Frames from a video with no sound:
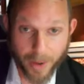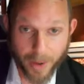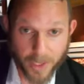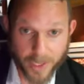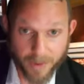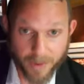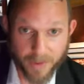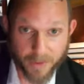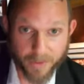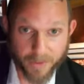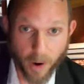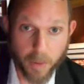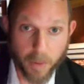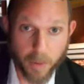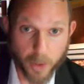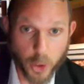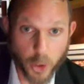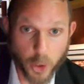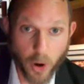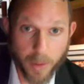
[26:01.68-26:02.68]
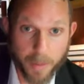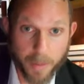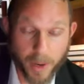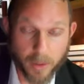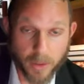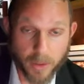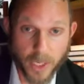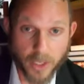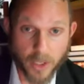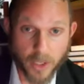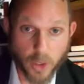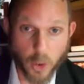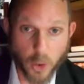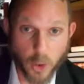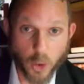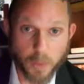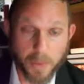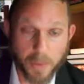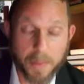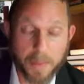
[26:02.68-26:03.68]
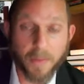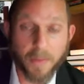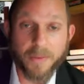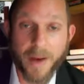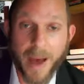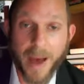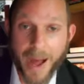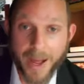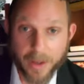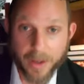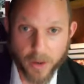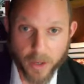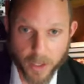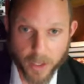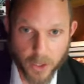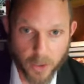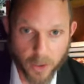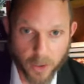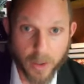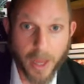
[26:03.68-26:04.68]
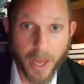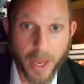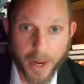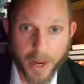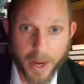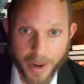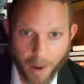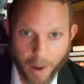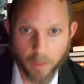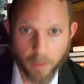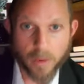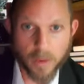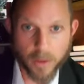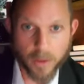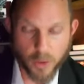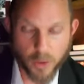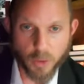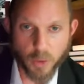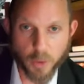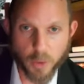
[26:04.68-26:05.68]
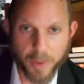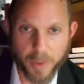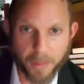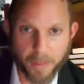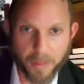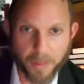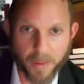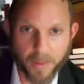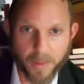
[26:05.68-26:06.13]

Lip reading: Sefer Dvarim, Moshe Rabbeinu says to the Jewish people, va'ata Yisrael, and now, Jewish people.